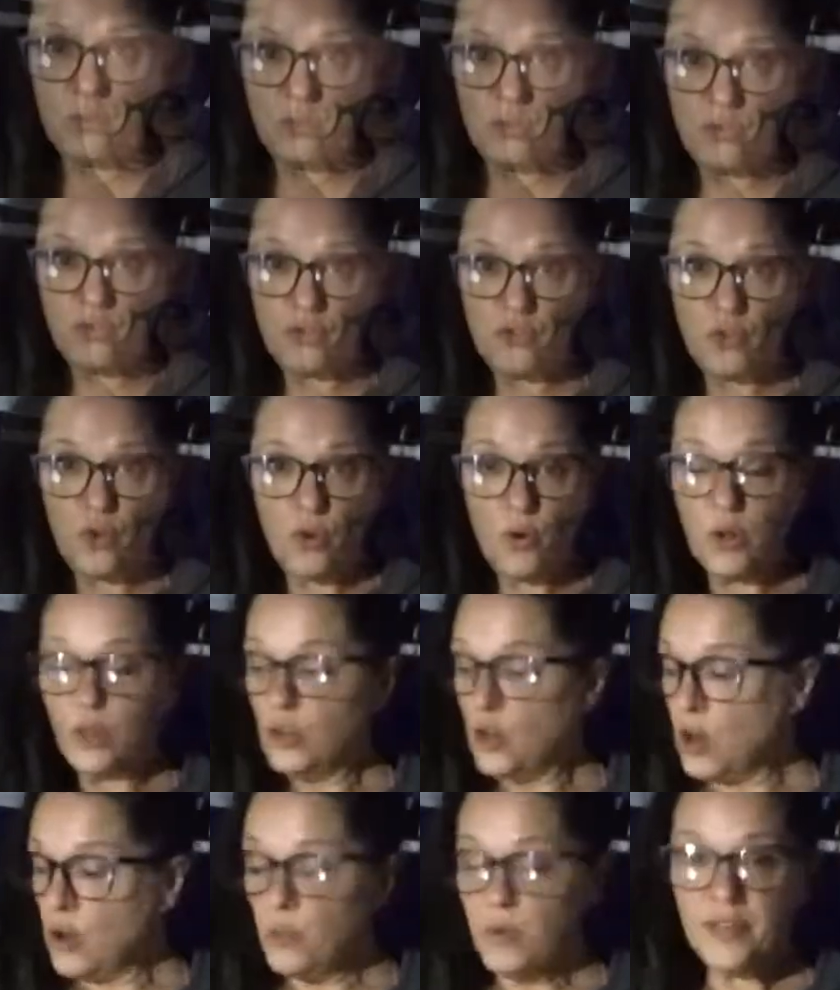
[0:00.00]
So
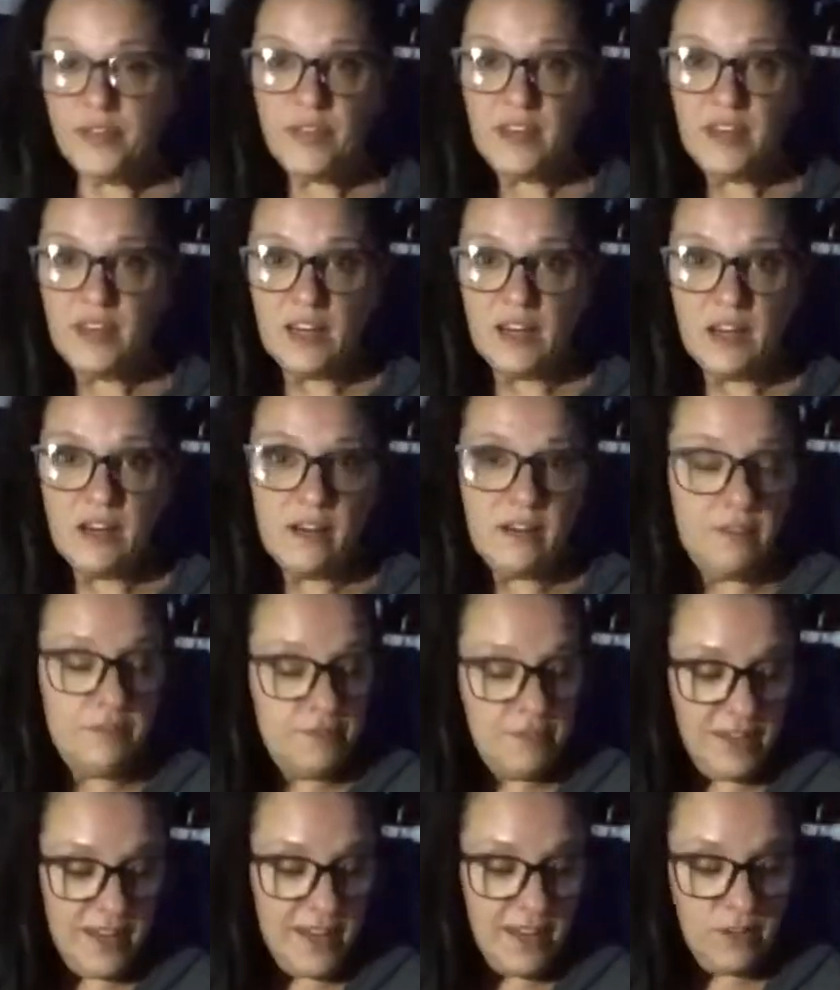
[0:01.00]
along with the
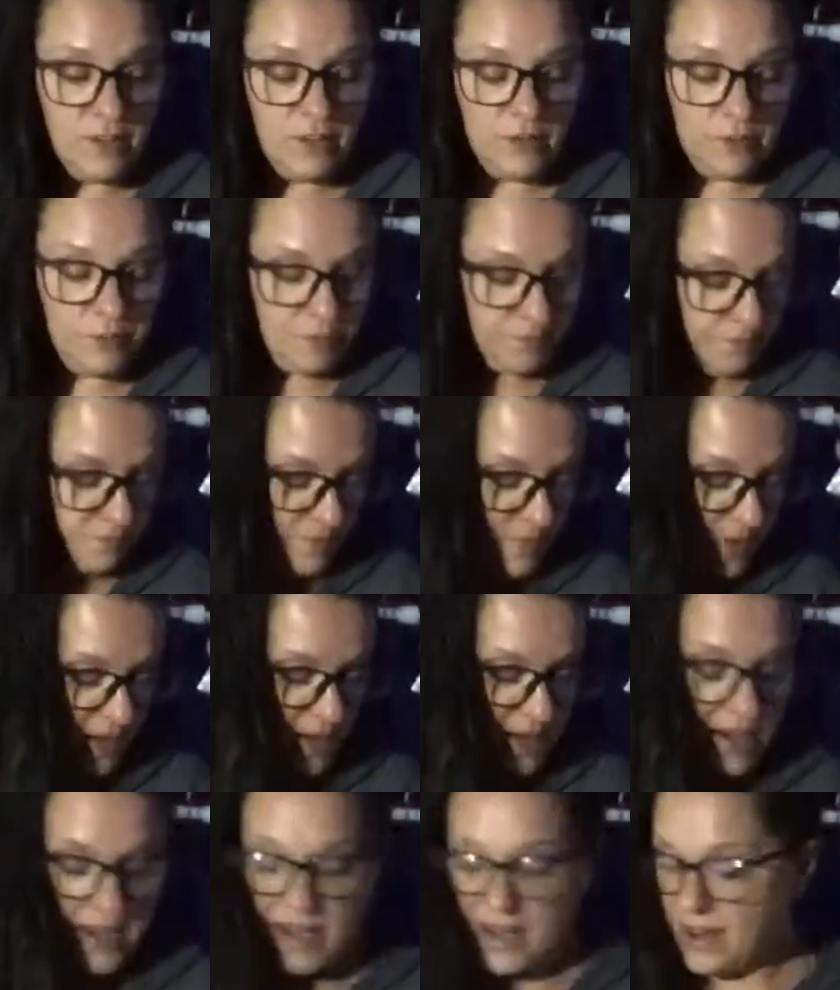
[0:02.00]
flannel,
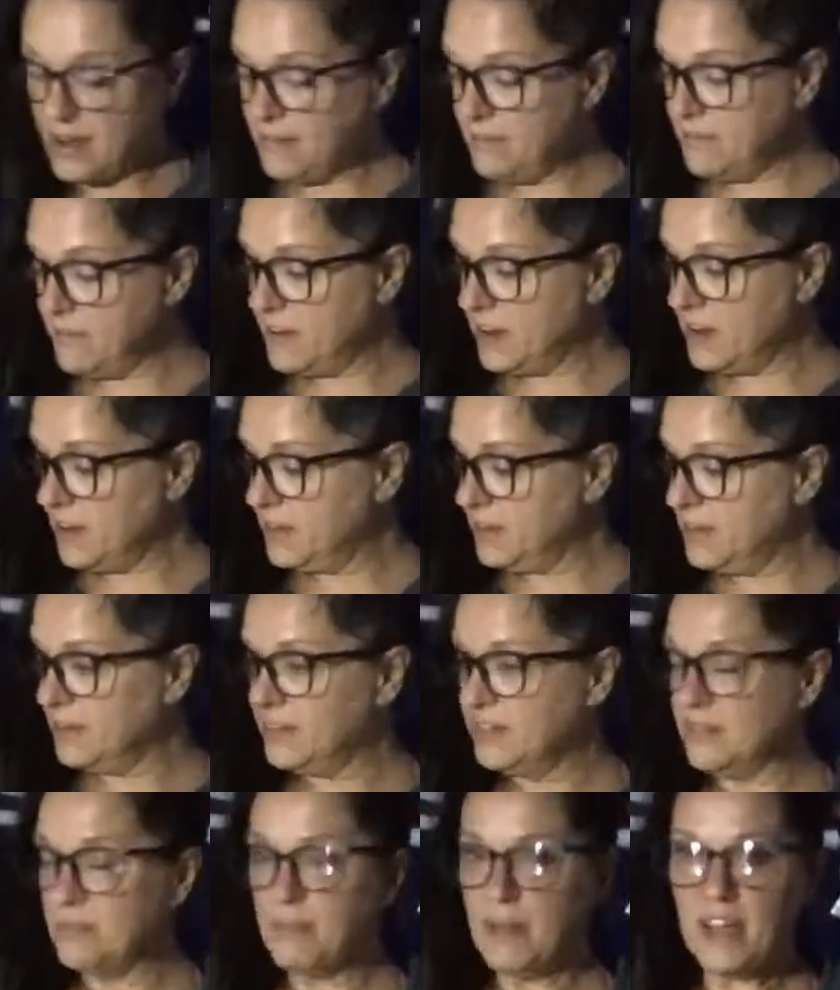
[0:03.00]
I have
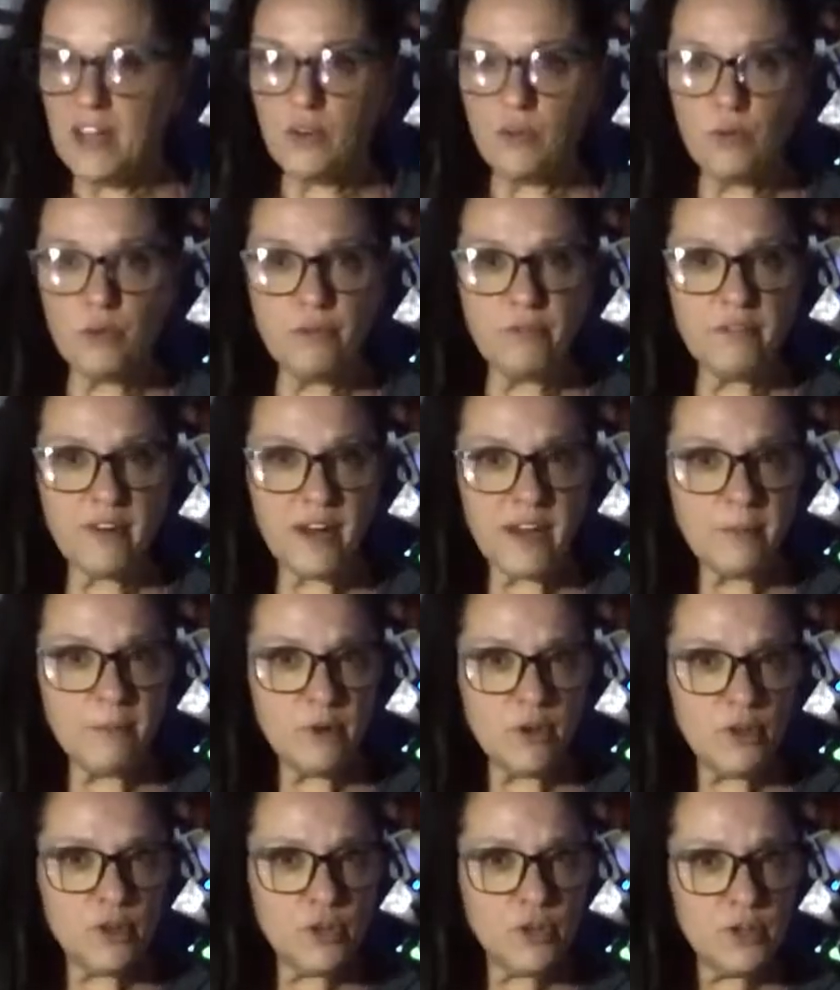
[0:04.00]
this
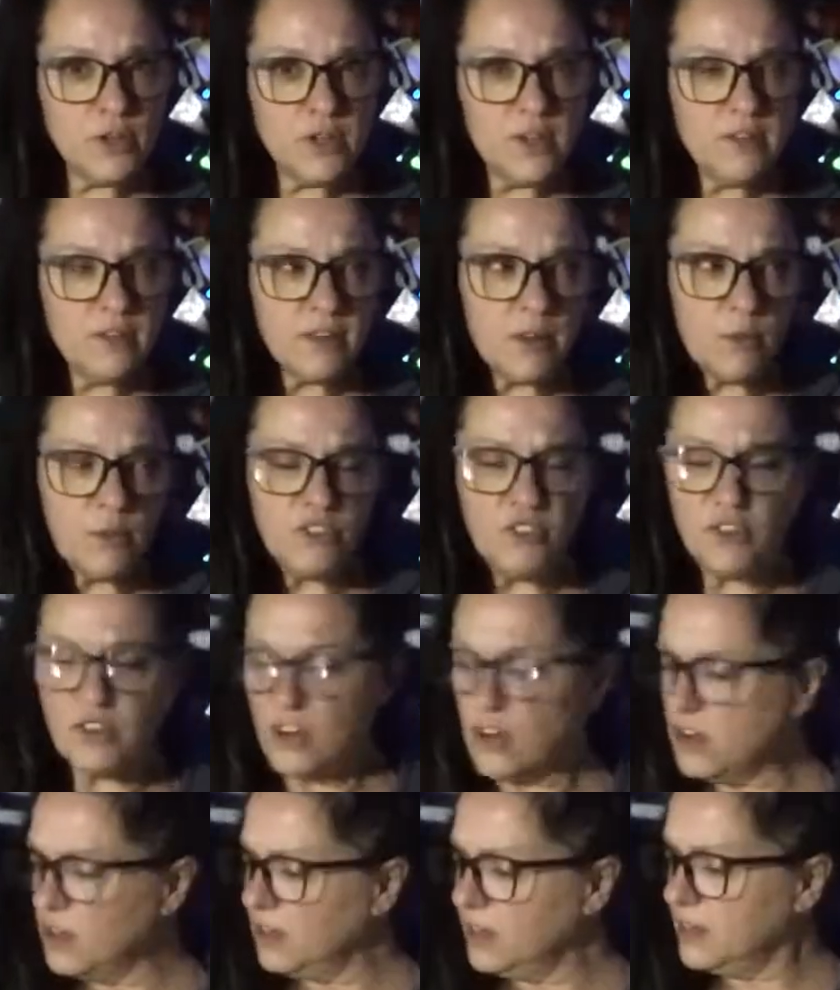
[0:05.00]
microfiber, is that what you
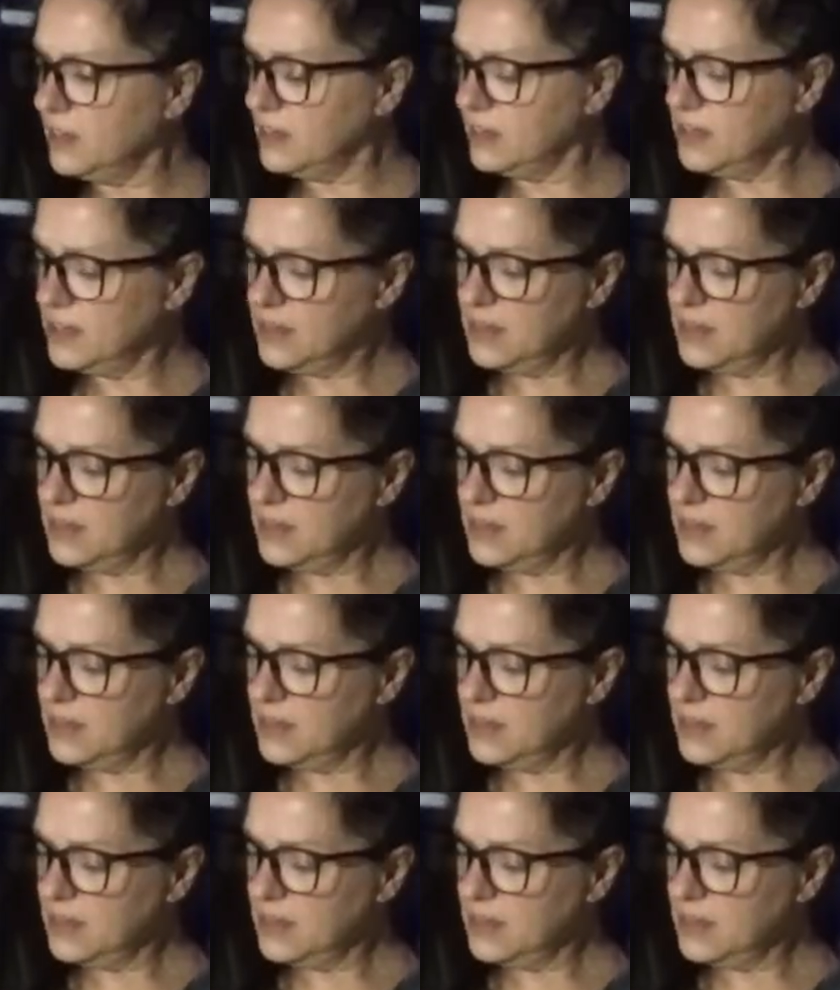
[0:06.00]
call it?